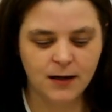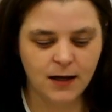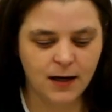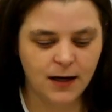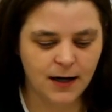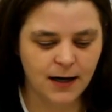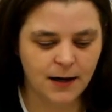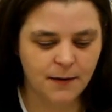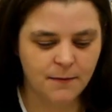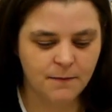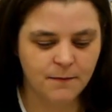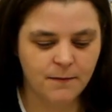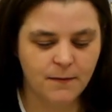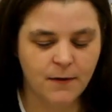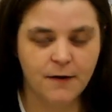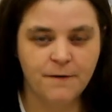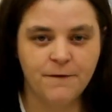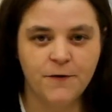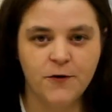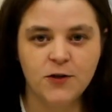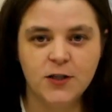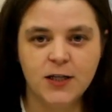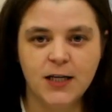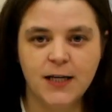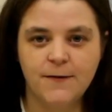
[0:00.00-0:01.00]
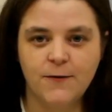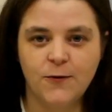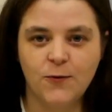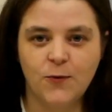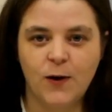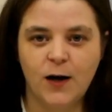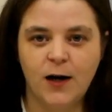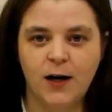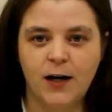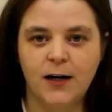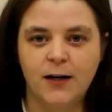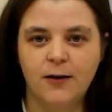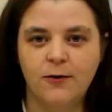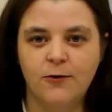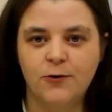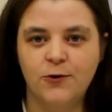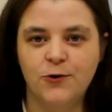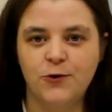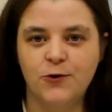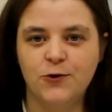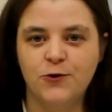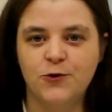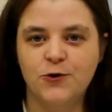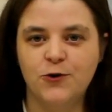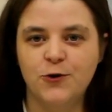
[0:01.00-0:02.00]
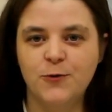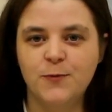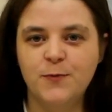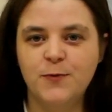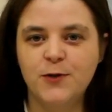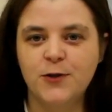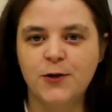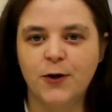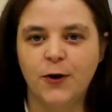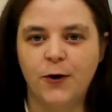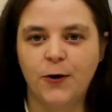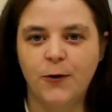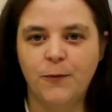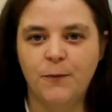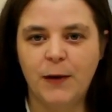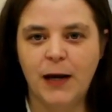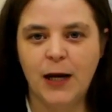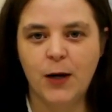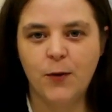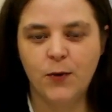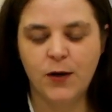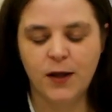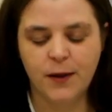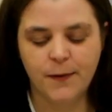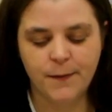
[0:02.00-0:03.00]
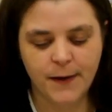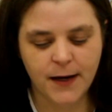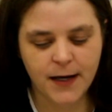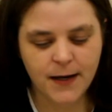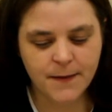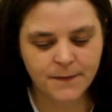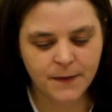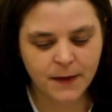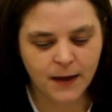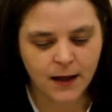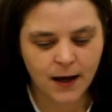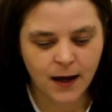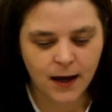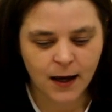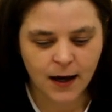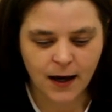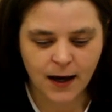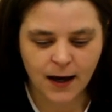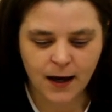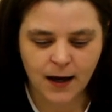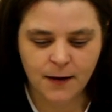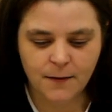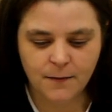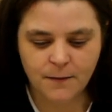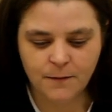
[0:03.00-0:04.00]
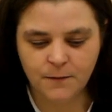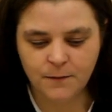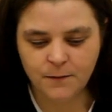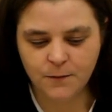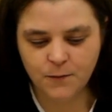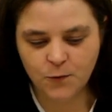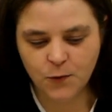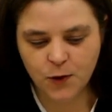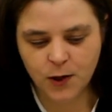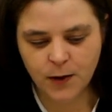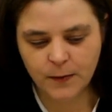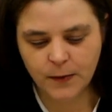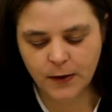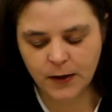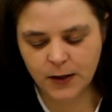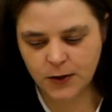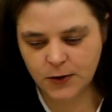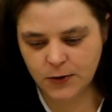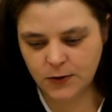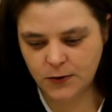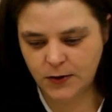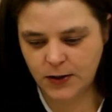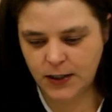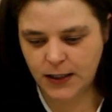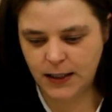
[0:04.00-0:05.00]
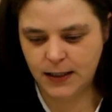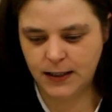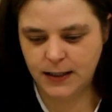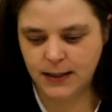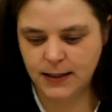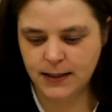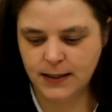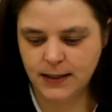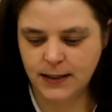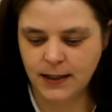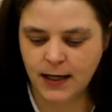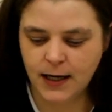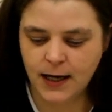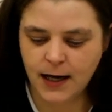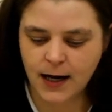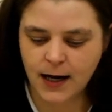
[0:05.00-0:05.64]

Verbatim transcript: My first giveaway on YouTube, so bear with me. What I'm going to do is